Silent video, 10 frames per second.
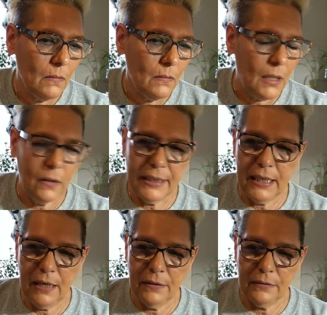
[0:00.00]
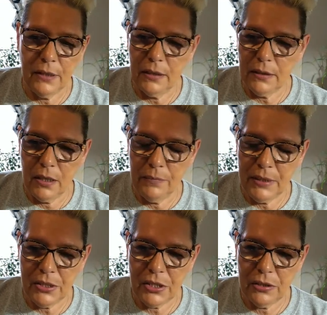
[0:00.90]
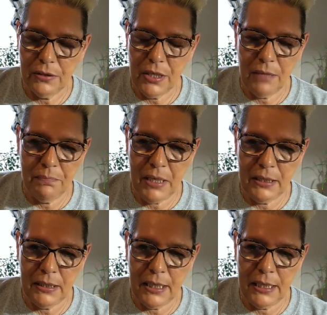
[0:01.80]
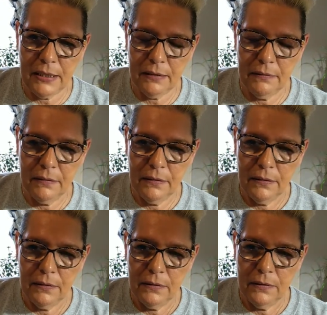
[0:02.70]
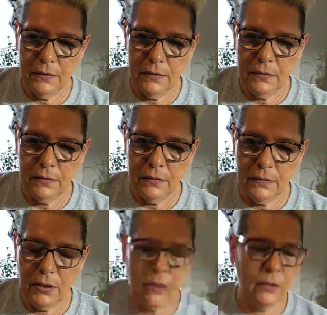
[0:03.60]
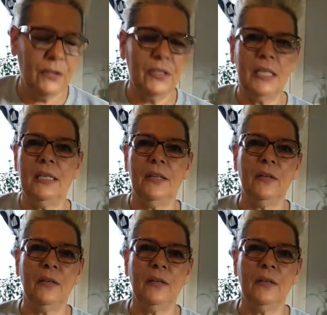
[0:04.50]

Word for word: Oh, I can't not Amish, not Mennonite. Oh, there's another